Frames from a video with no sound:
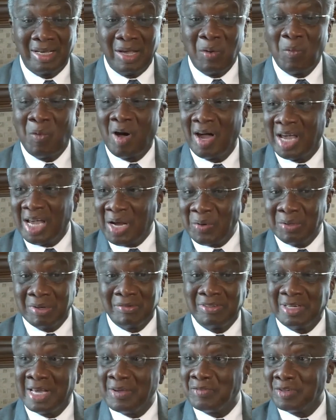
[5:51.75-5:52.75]
in what area
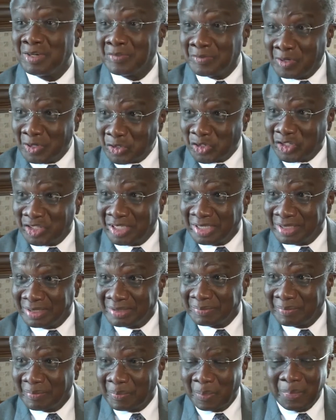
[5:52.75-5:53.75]
of life you're functioning.
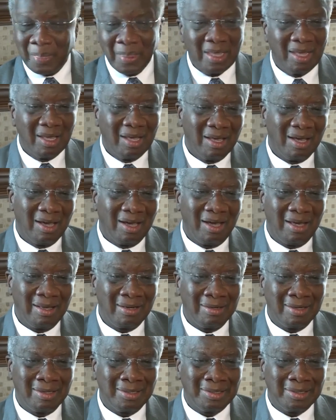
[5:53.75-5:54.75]
And